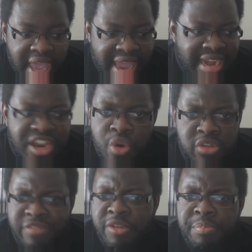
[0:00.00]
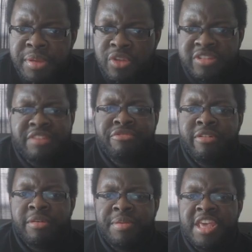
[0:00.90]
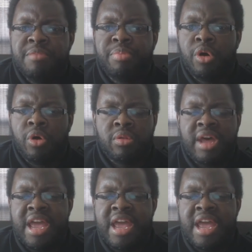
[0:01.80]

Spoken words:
And you also have to build stuff for other people.